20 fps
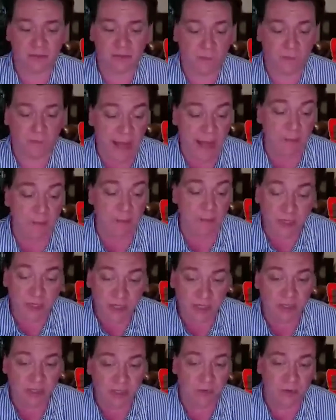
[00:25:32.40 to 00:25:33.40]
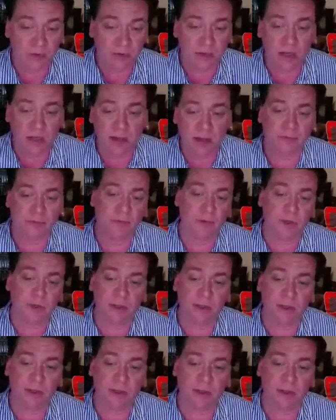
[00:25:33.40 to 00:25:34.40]
that particular line, if
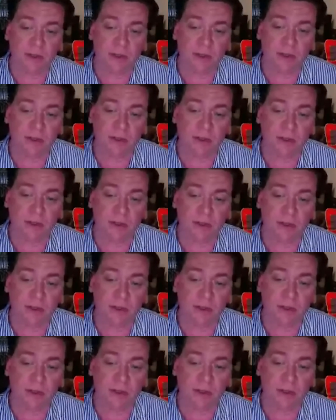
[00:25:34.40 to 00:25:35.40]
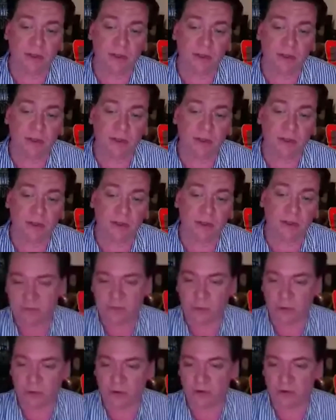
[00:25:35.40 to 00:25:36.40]
we exclude the conversation about the
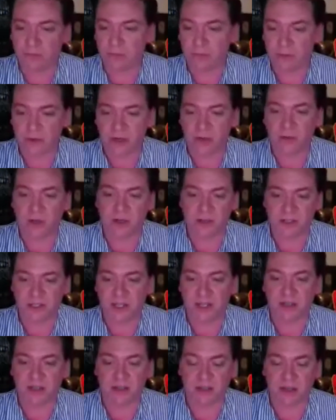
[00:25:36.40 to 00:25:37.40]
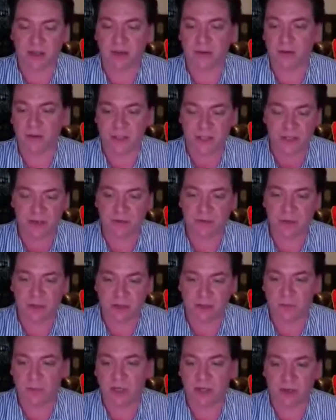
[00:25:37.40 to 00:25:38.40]
4 Grand Lodges getting together to see if they
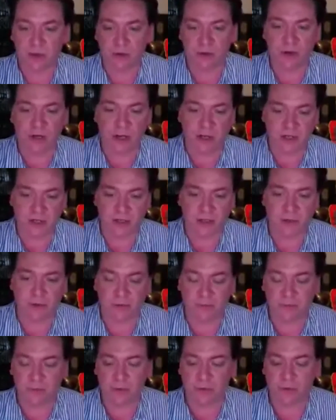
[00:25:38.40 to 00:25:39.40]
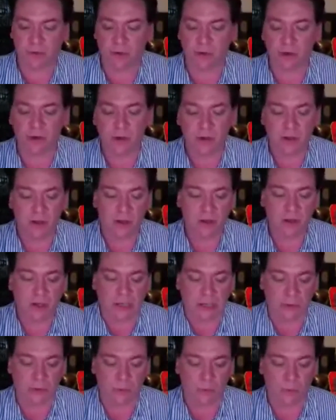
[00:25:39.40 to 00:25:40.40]
could make a curiosity go further, you
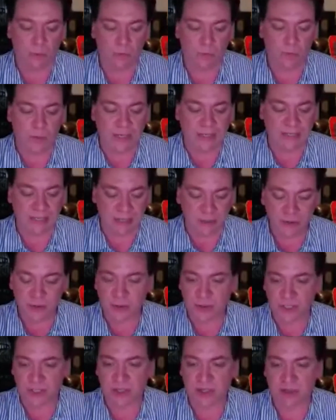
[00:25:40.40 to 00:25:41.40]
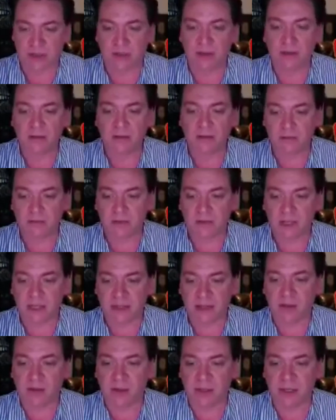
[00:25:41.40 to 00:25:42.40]
know, is interesting
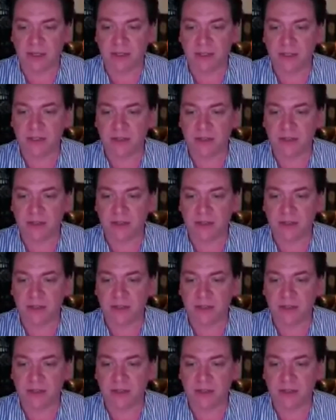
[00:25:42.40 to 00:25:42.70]
at the least.